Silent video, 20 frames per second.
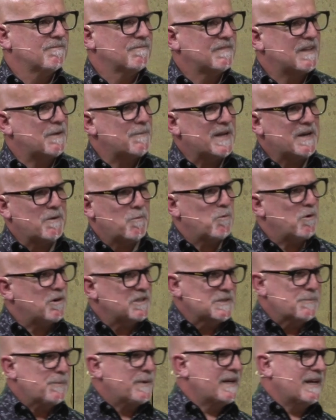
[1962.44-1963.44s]
No matter
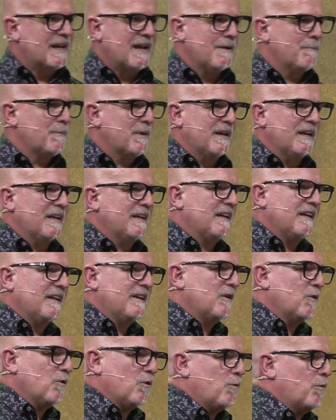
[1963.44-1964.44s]
what's been happening in
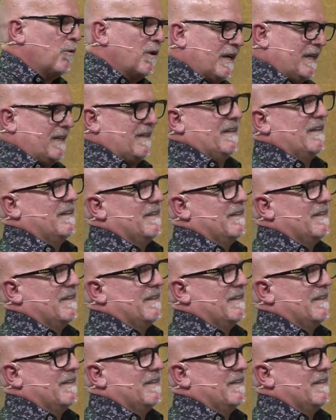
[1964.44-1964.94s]
your week,